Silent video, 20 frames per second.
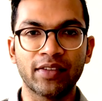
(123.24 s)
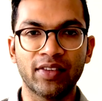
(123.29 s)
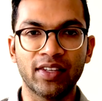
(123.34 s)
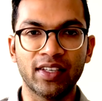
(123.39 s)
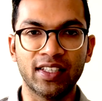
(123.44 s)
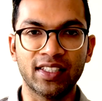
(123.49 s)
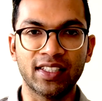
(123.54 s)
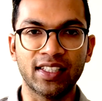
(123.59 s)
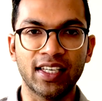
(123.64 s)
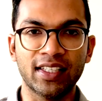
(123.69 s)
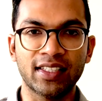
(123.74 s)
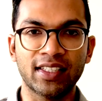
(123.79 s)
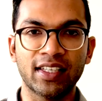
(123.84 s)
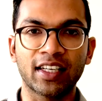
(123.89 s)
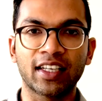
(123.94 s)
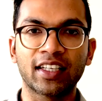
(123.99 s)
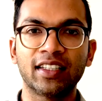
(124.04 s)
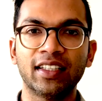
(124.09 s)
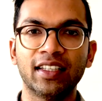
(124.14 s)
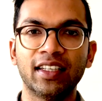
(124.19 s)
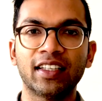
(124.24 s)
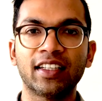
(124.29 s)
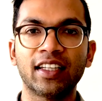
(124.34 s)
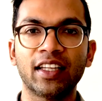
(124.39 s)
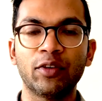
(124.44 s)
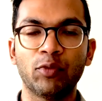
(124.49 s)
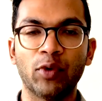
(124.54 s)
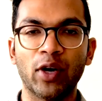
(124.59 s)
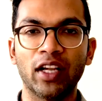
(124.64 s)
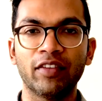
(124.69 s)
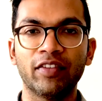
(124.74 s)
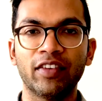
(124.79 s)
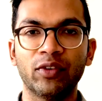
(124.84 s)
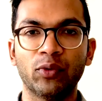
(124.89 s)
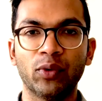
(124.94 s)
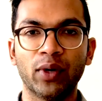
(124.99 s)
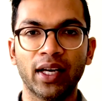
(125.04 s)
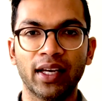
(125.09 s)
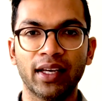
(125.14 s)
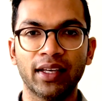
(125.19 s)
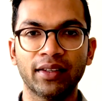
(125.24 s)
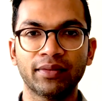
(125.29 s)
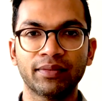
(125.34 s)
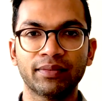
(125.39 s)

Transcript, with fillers: of the disease in a clinically relevant way.